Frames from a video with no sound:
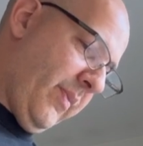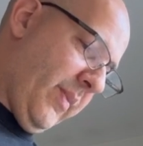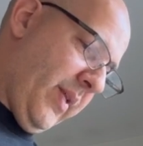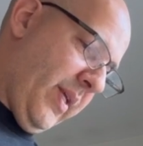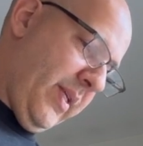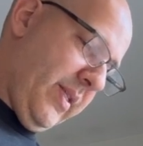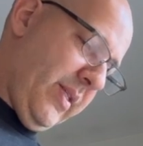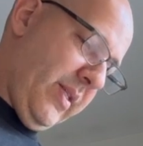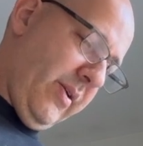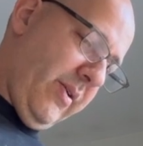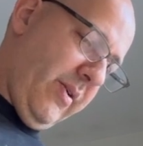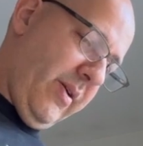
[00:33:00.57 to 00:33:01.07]

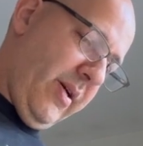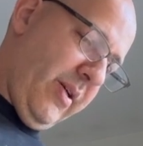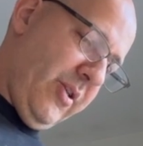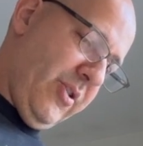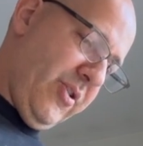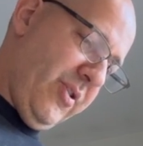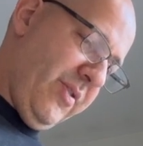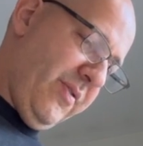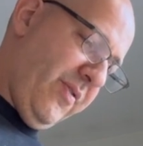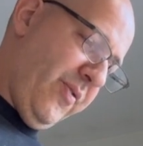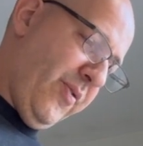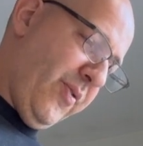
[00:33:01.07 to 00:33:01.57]
So
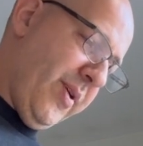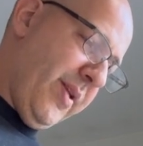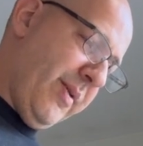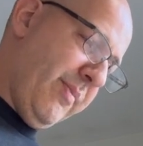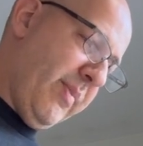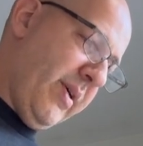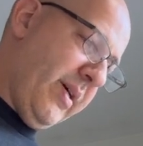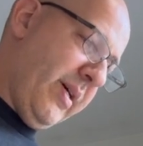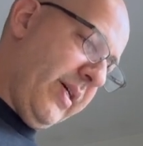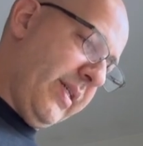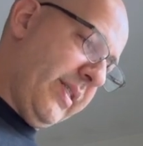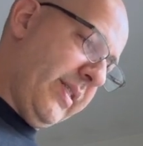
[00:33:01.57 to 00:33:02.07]

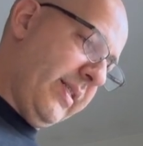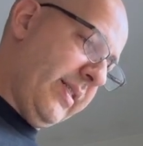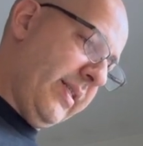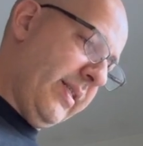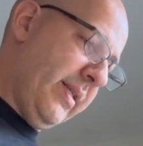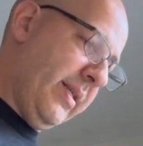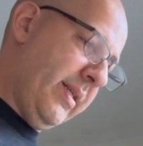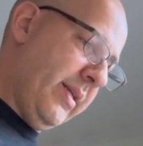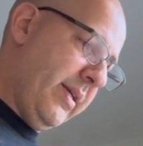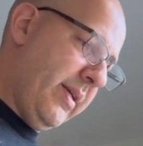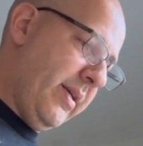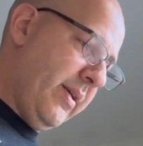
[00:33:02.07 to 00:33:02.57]
$140
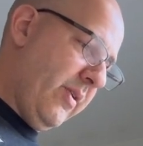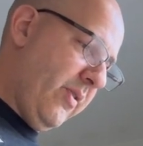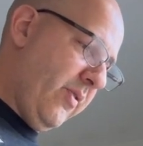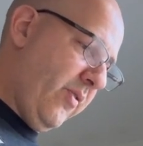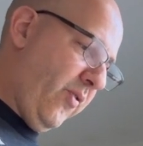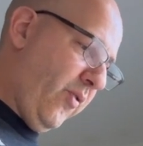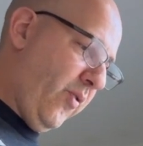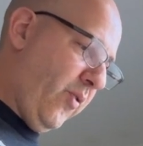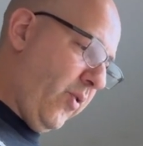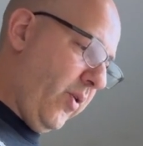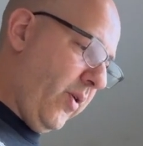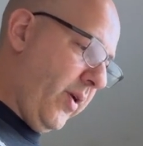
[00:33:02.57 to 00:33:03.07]

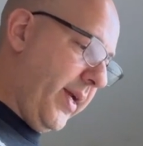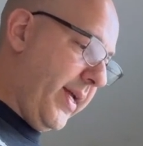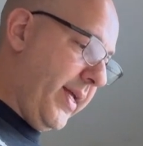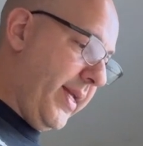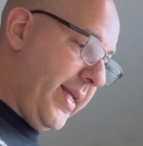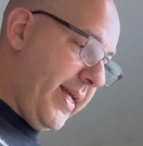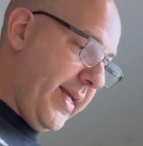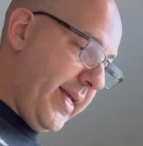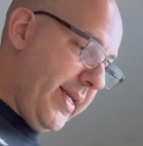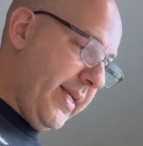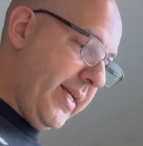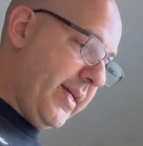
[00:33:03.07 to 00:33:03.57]
for
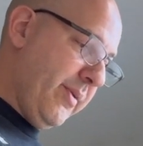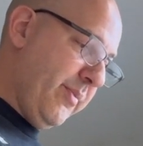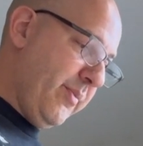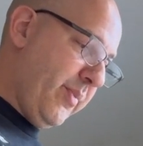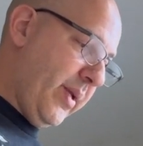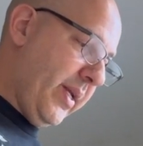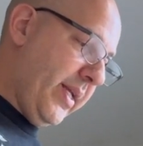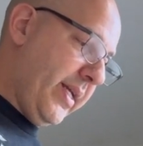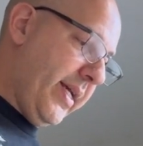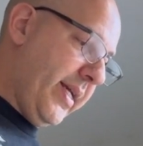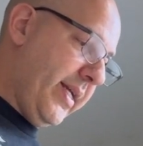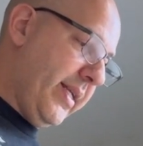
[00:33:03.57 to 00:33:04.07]
an
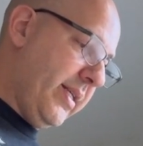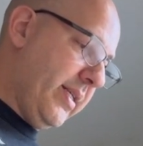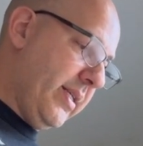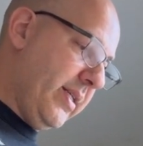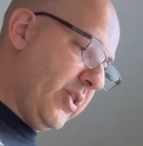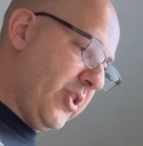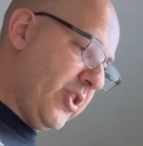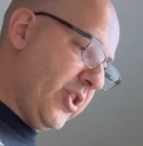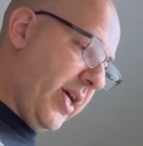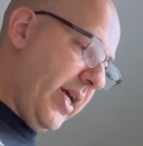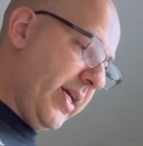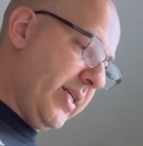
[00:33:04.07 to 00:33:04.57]
incomplete
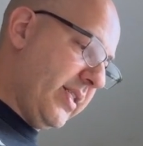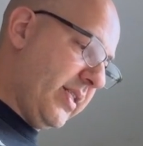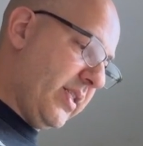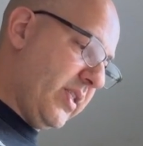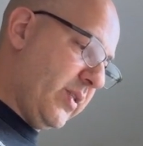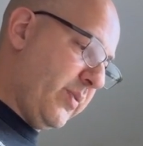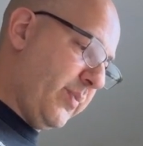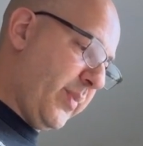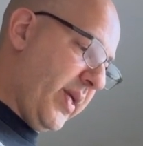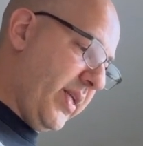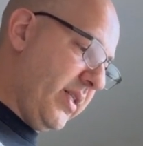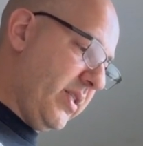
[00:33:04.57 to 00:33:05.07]
Shock
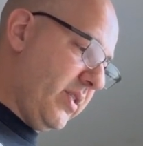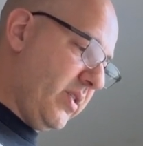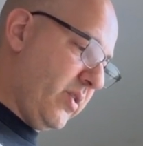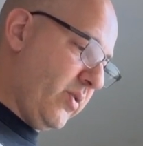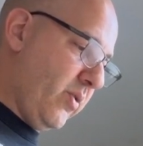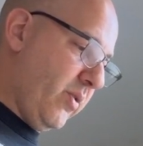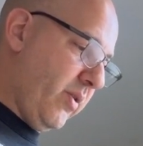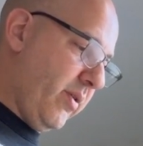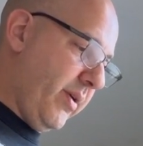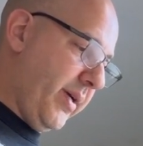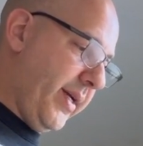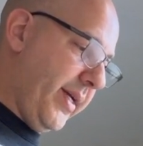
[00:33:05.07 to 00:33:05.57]
Suspense
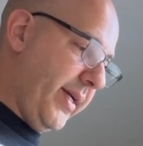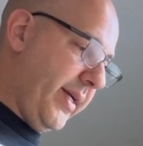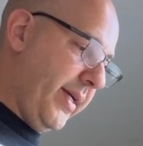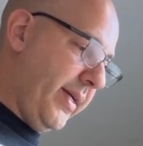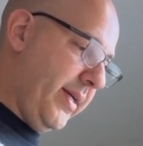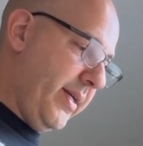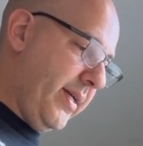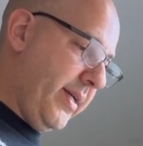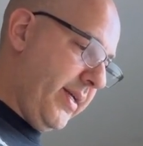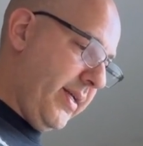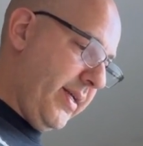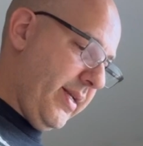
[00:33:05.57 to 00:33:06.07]
Story,
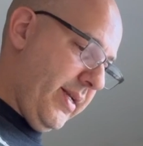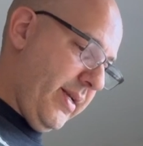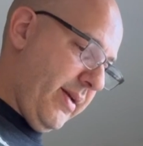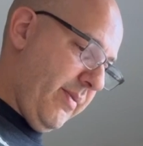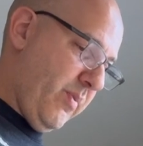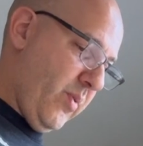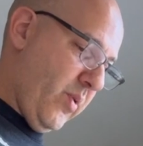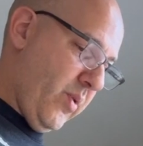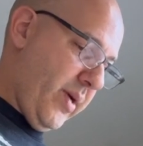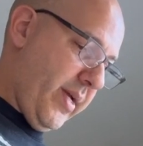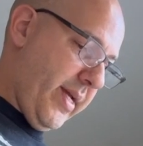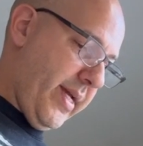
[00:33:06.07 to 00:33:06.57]

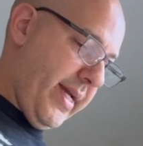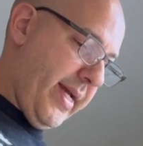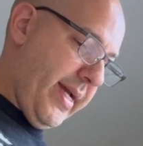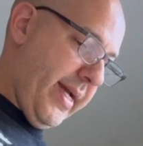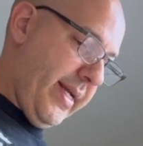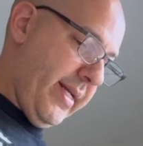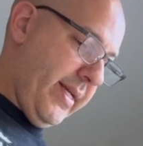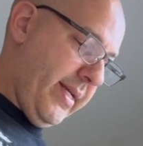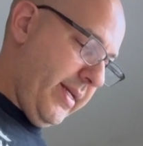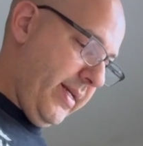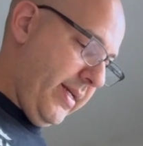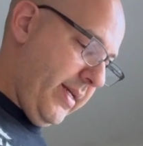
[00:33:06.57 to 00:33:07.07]
number
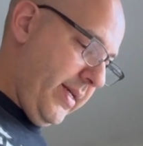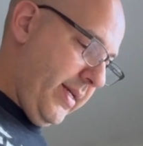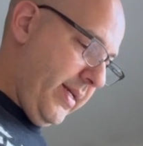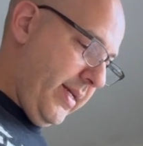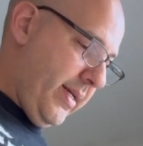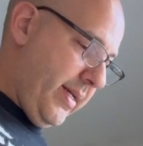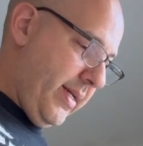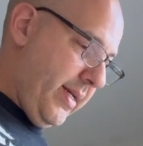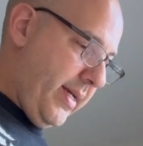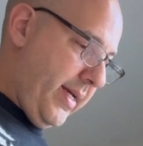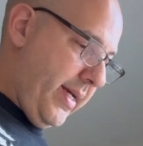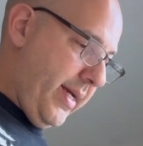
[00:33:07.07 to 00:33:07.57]
8.
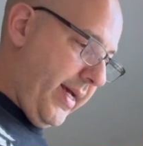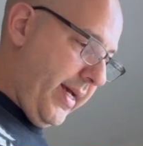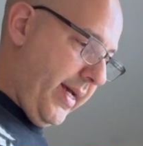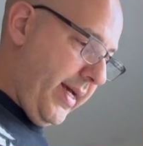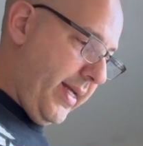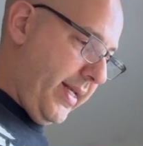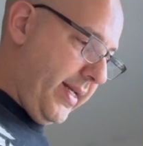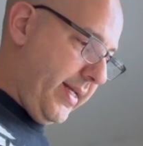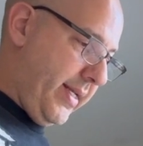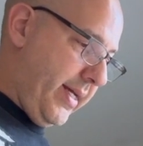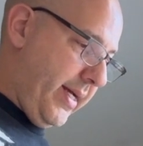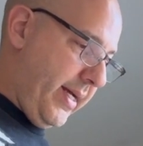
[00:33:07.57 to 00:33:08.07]

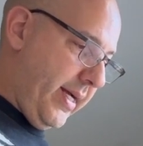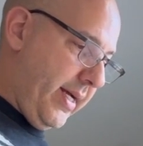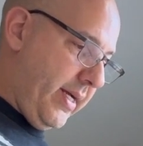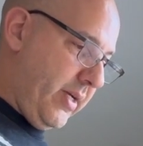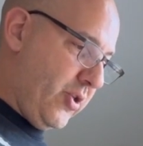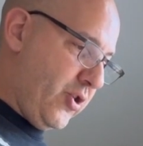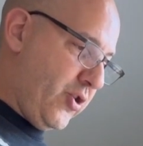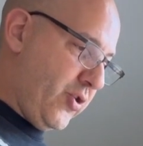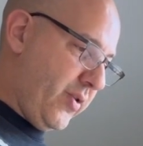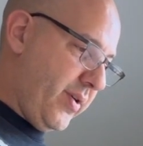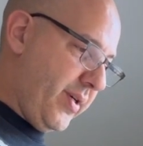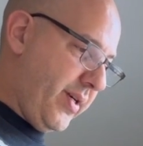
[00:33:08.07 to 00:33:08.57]
And
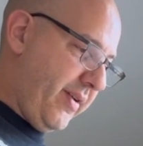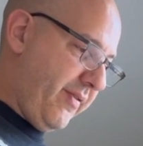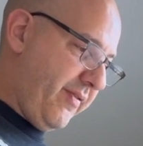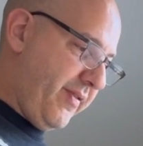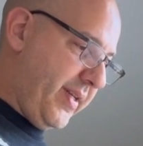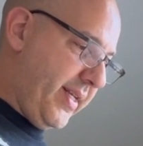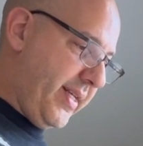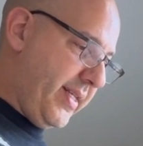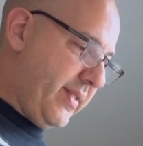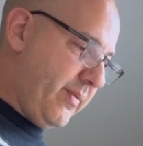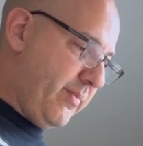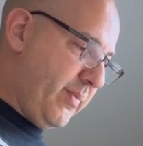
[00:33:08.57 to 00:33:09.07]
sure enough,
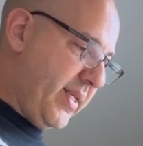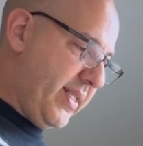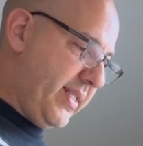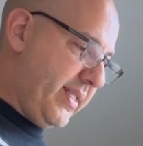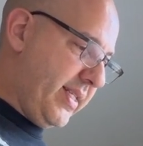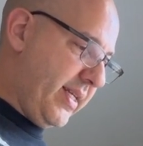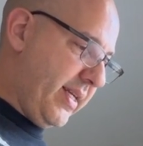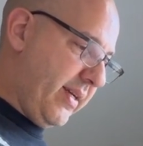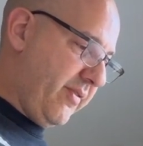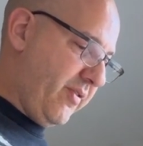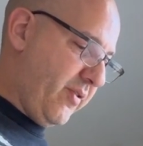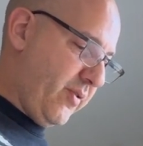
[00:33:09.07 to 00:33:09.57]
it is
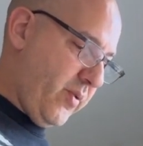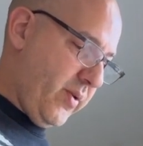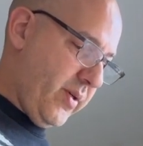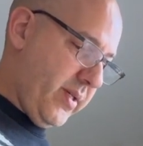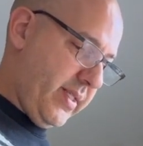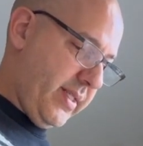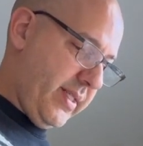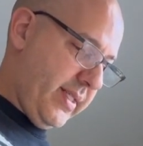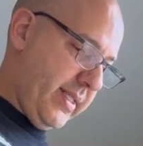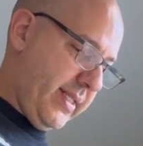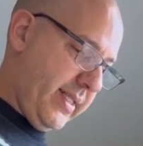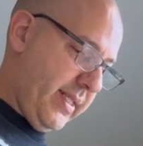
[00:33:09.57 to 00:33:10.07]
missing, of course,
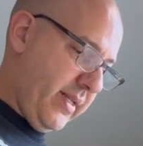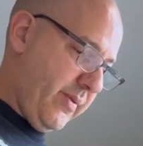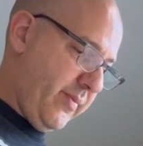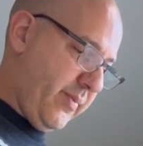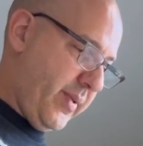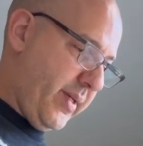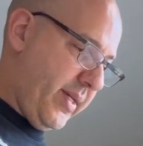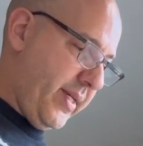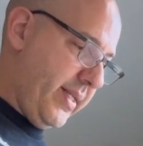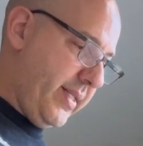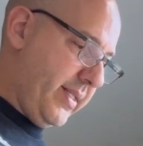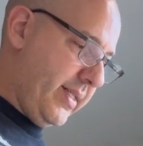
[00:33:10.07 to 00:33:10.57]
the
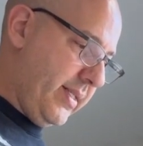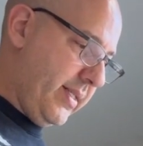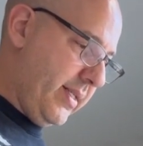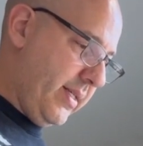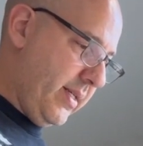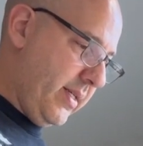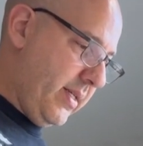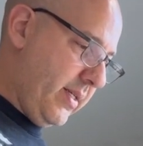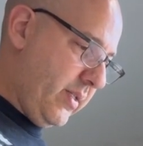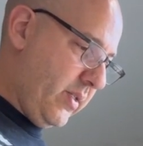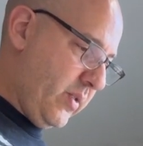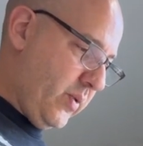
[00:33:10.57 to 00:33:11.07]
centerpiece,
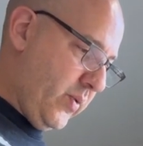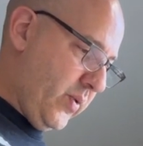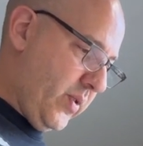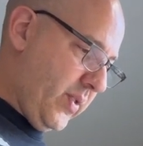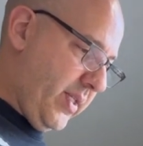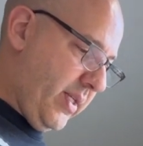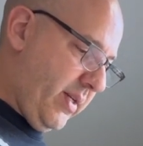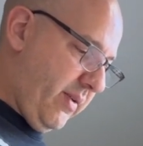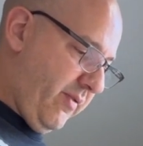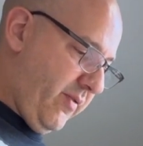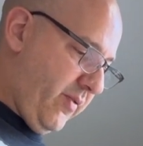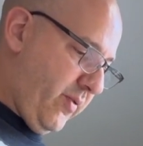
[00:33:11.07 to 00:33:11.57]
2
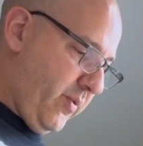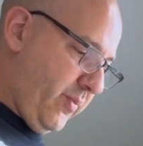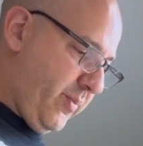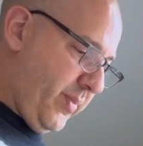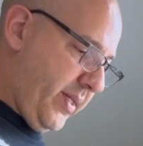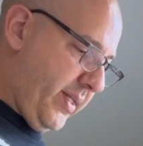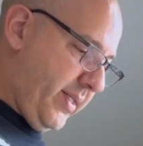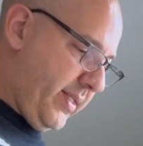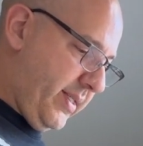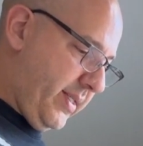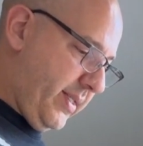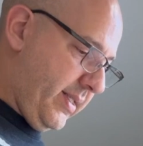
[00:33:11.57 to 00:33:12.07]
centerfold
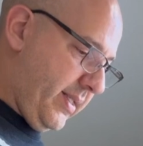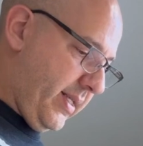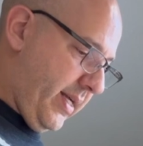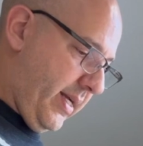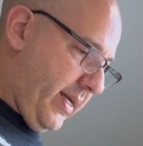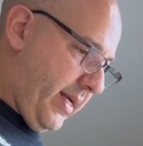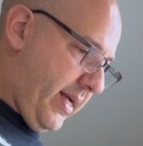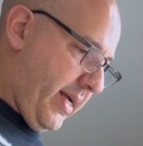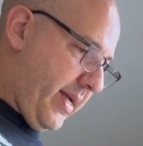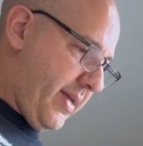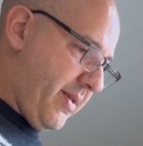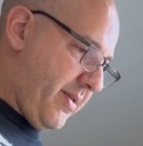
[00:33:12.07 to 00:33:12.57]
pieces,
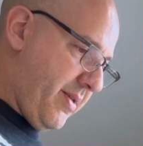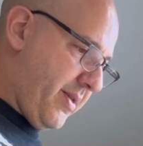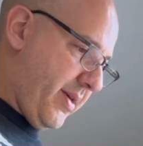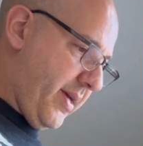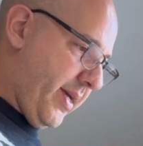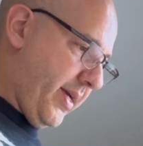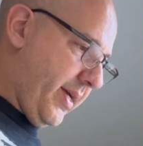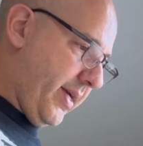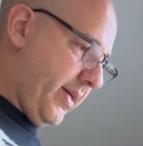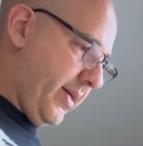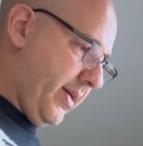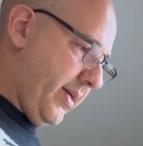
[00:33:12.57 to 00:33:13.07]
I
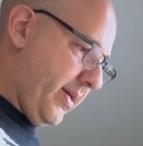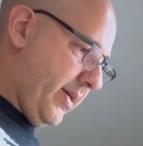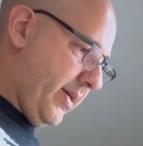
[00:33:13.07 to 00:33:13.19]
think.